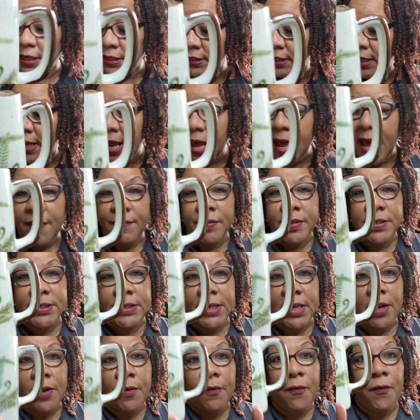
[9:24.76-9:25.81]
I said, I have a
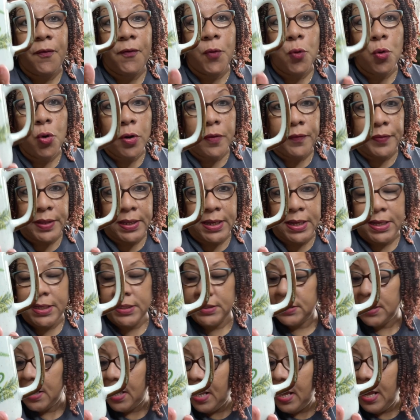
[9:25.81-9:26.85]
set of four of
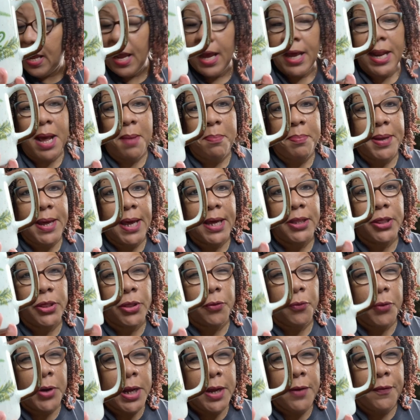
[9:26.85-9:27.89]
these, and I paid
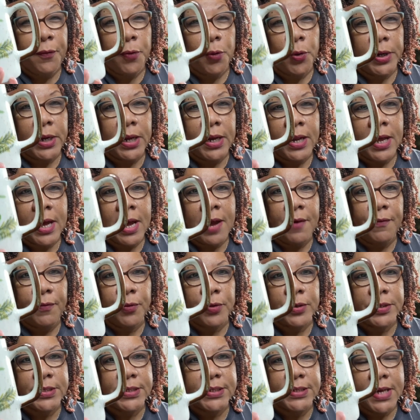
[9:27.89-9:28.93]
$3.49
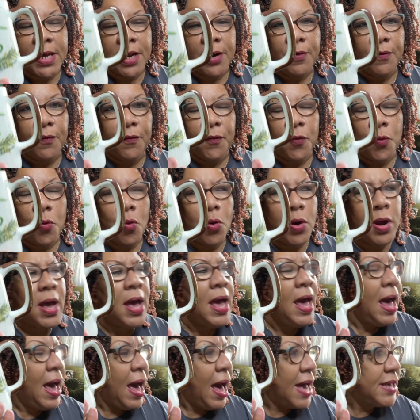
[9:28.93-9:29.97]
for a set of four.
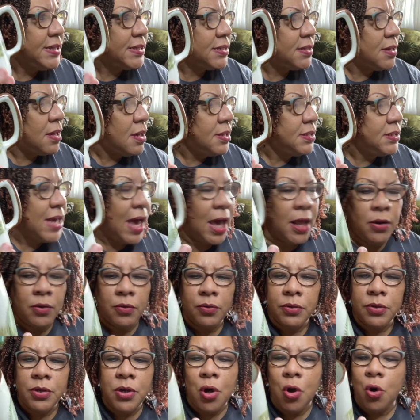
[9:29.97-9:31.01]
I
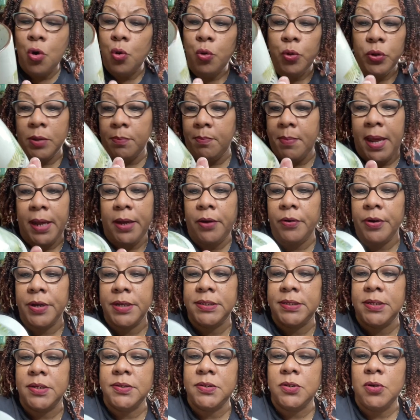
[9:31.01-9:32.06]
don't know who the maker
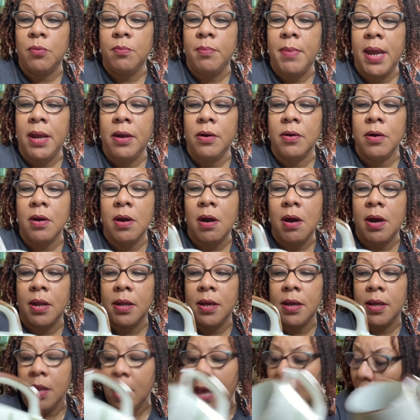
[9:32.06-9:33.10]
is. There's no maker on
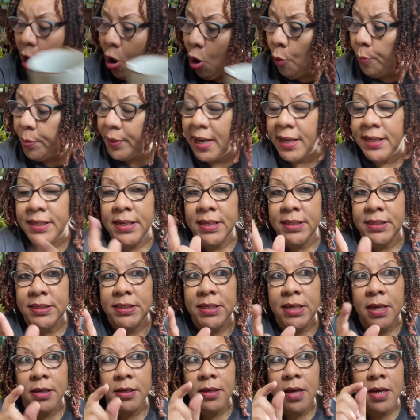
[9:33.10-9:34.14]
it. Oh, but I did
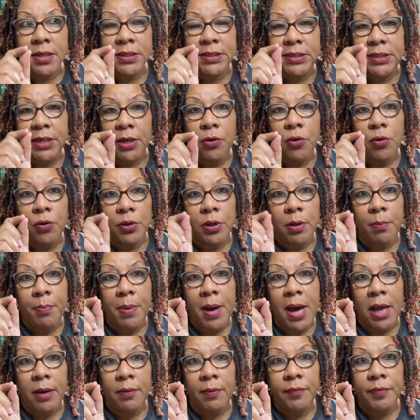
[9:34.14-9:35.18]
see a sticker on the
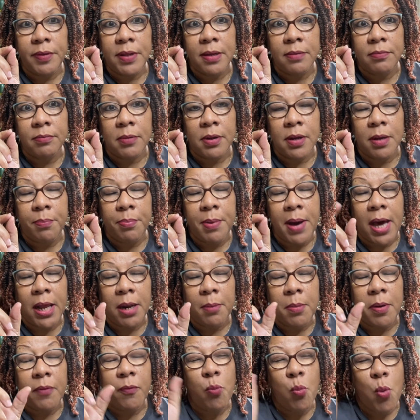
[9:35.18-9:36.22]

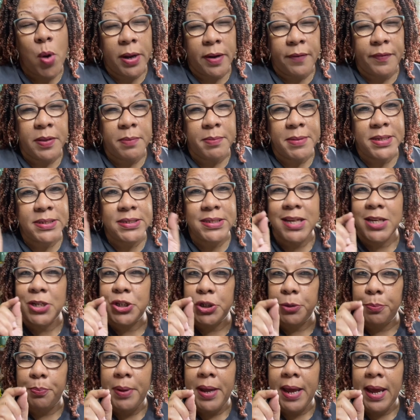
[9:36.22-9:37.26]
bottom of one of them that said
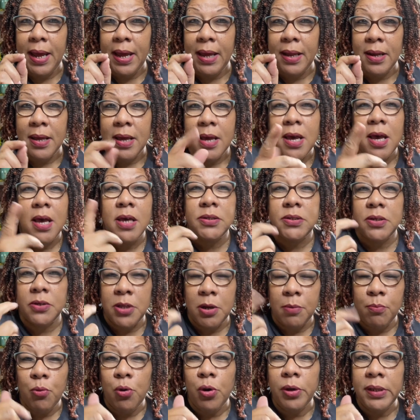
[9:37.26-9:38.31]
Japan. So
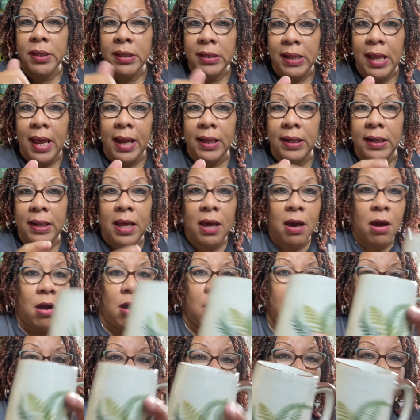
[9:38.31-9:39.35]
they're more than likely
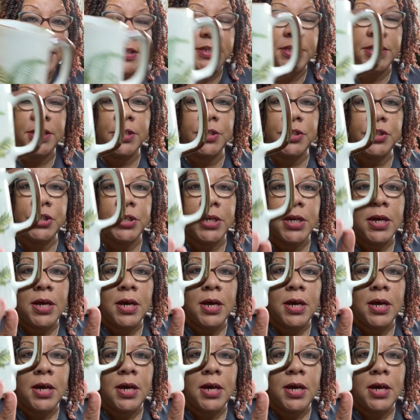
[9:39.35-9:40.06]
are vintage.